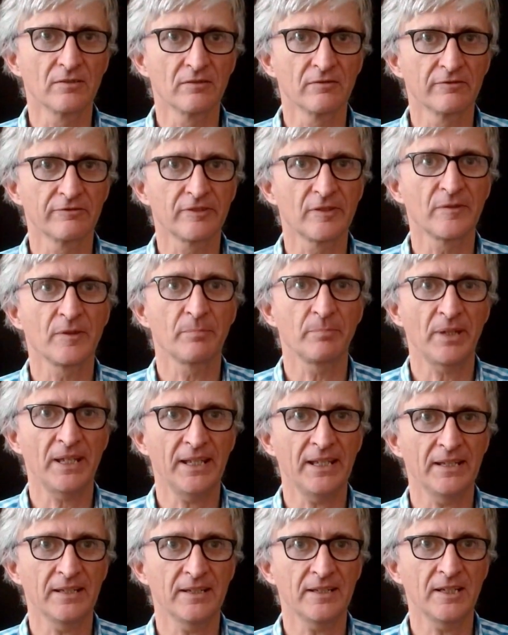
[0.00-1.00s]
from the
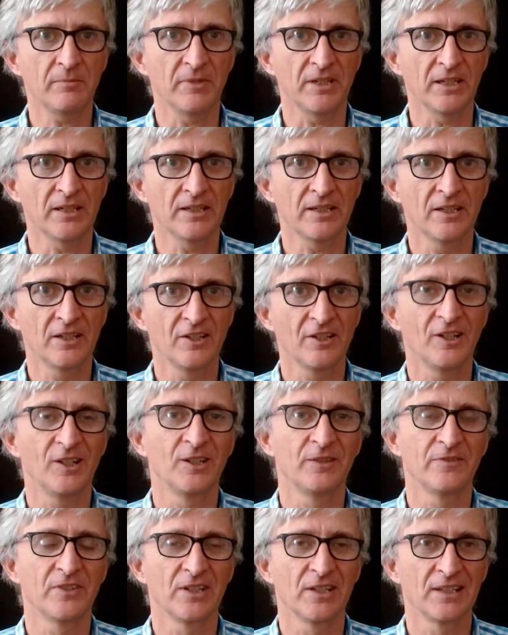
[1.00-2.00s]
pandemic
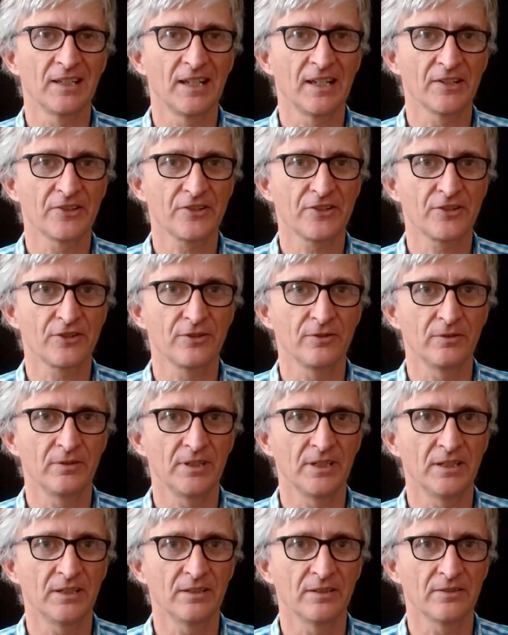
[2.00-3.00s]
over the last two
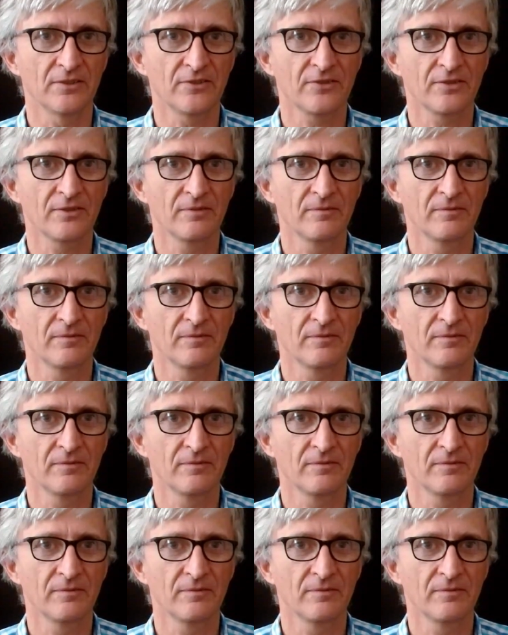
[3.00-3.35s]
years.